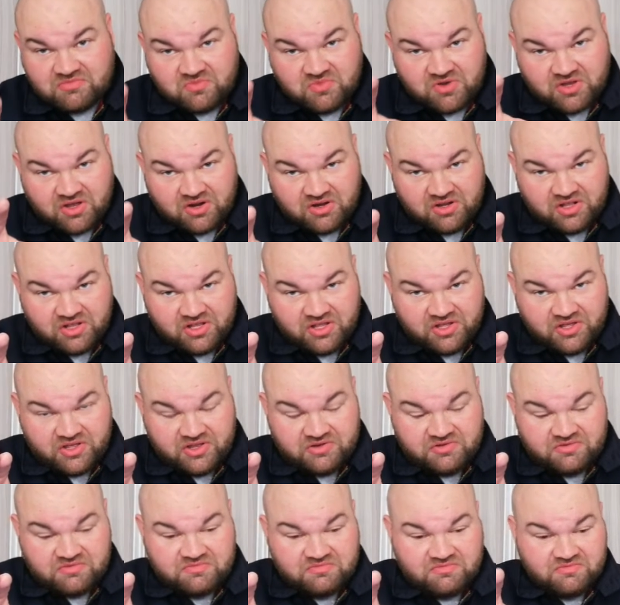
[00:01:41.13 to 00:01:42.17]
We've got to
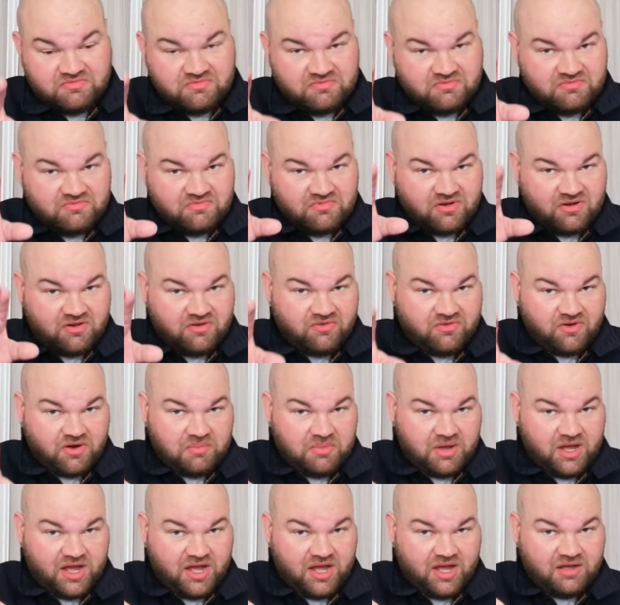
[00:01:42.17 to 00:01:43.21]
learn
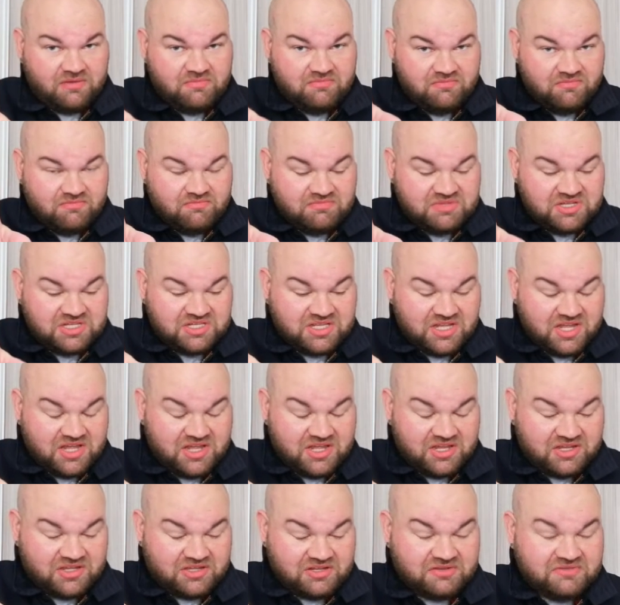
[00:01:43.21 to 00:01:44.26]
from our
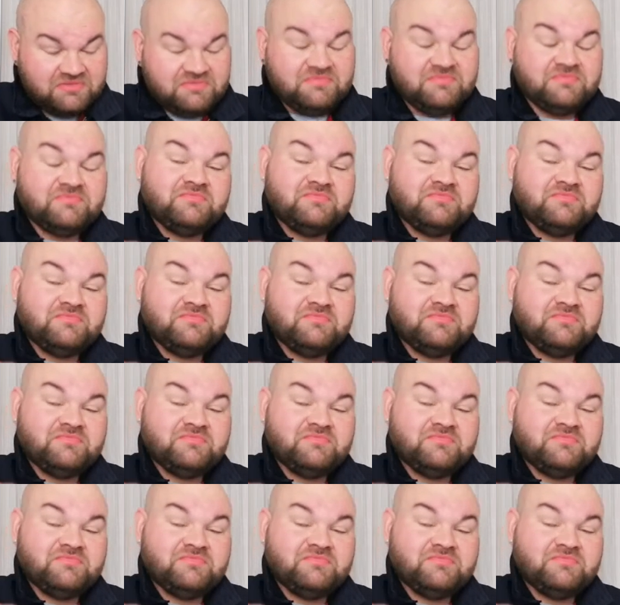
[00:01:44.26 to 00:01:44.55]
mistake.